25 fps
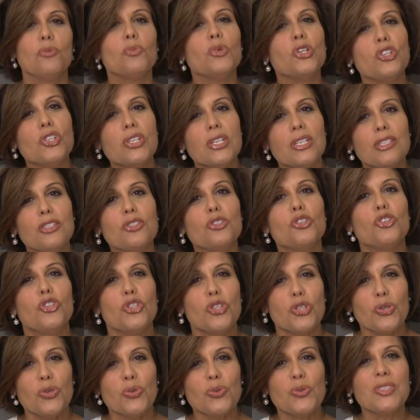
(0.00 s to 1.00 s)
which is to
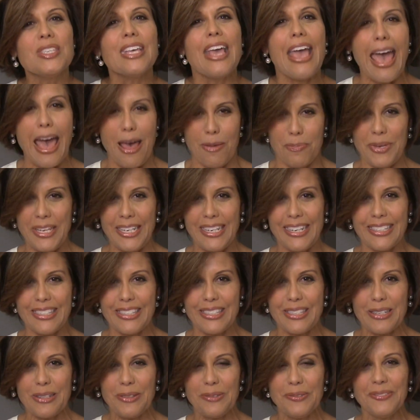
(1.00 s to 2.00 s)
choose
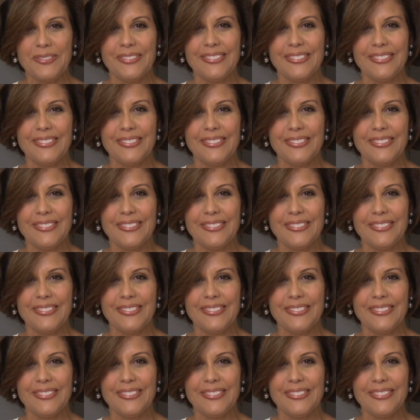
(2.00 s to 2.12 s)
happiness.